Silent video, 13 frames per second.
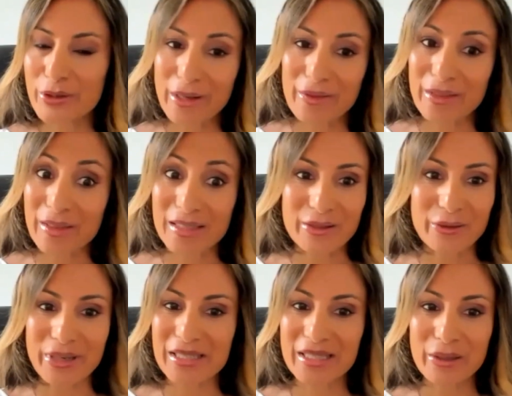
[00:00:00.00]
And I think that's a
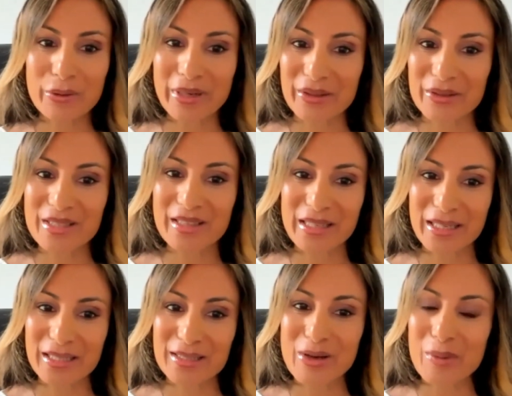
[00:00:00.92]
great segue onto the
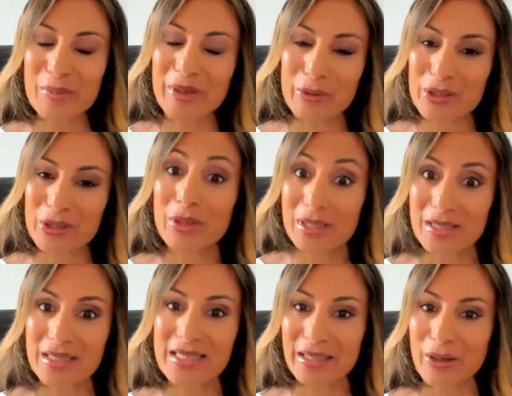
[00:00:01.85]
next topic, which was
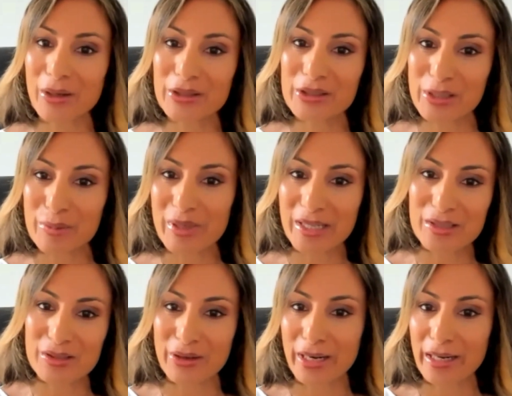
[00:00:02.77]
the technology
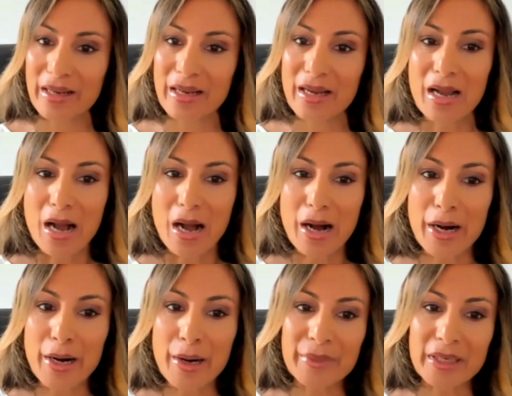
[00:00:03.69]
piece, right?
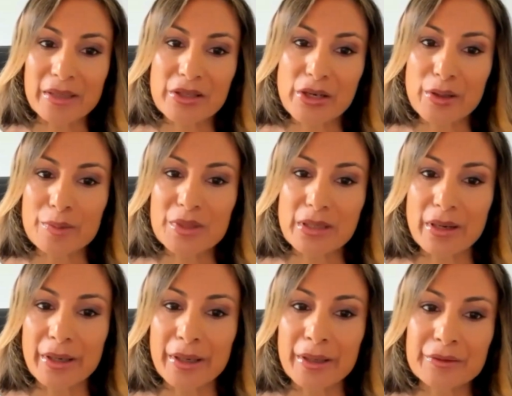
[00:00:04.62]
In terms
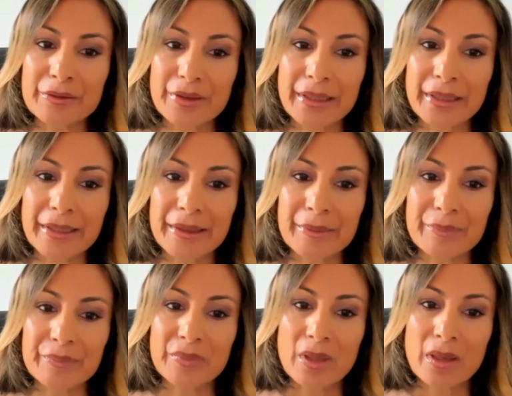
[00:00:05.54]
of
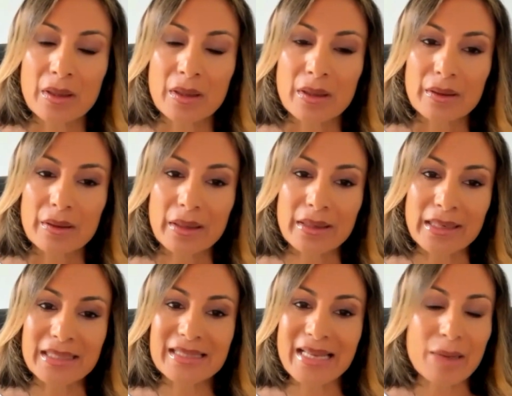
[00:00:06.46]
an
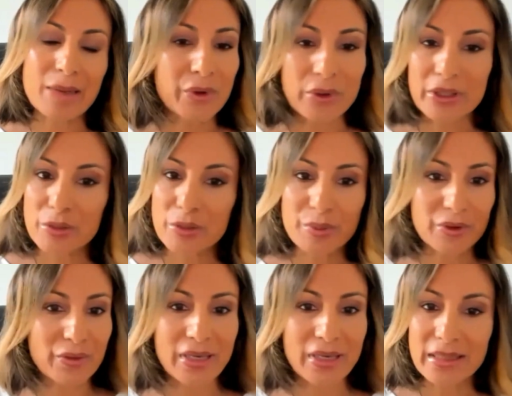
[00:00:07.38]
example, can you
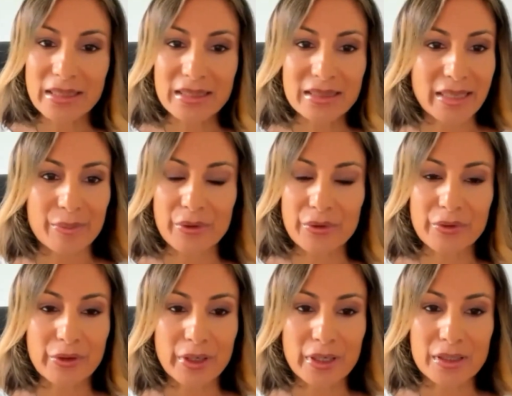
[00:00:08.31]
provide an example
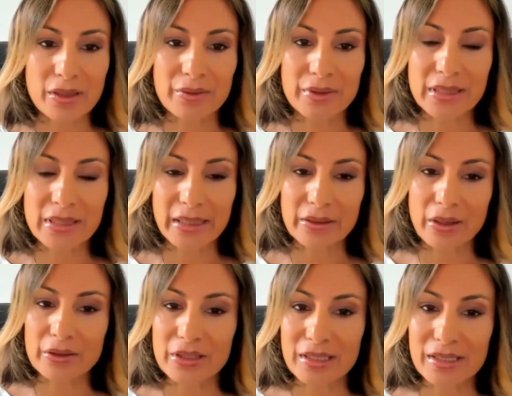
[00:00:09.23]
for us of a
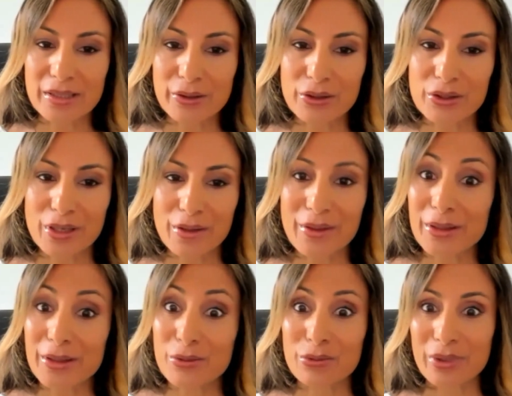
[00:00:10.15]
technology solution
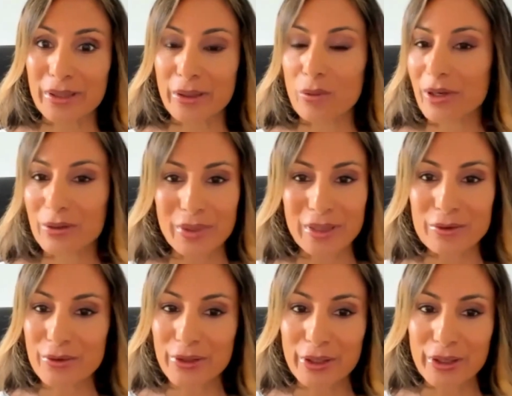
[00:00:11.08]
that's really worked well
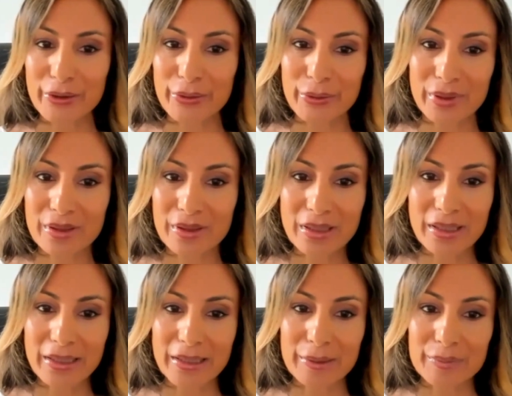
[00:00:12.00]
for you
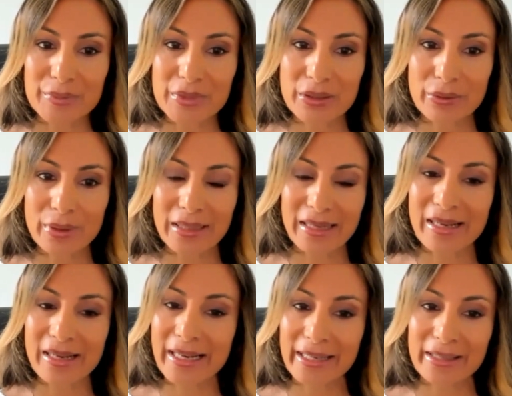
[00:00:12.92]
to
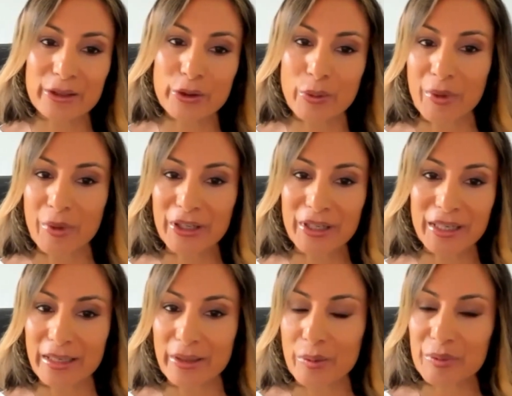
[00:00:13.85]
align your
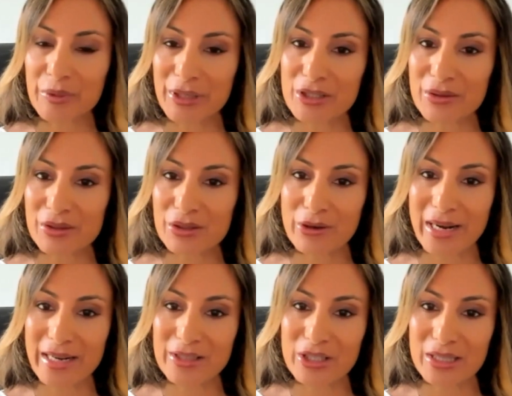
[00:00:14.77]
marketing and operational
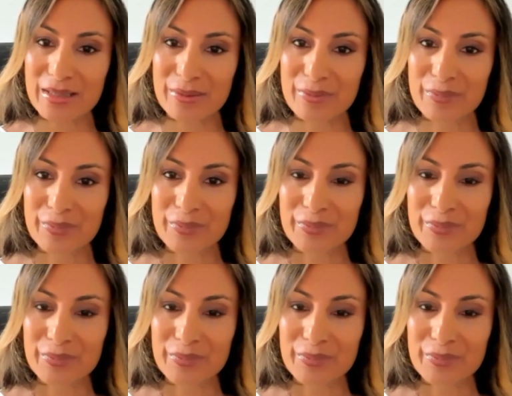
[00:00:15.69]
strategies?